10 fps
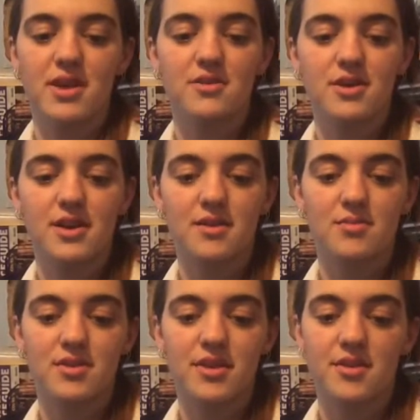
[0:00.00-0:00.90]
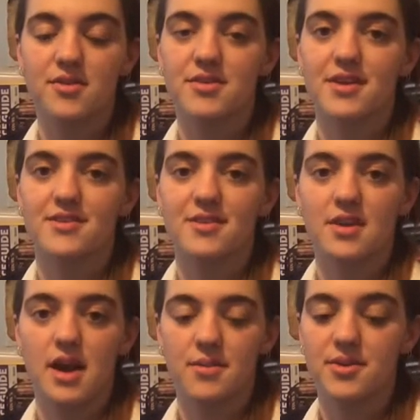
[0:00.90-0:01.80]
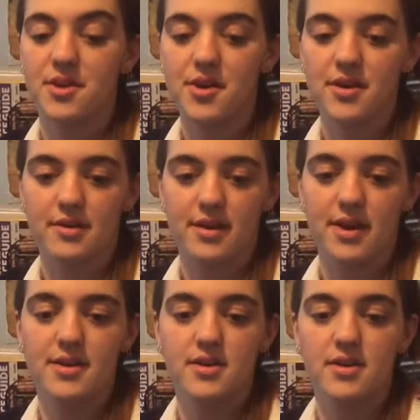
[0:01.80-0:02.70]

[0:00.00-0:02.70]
inorganic materials such as carbon dioxide.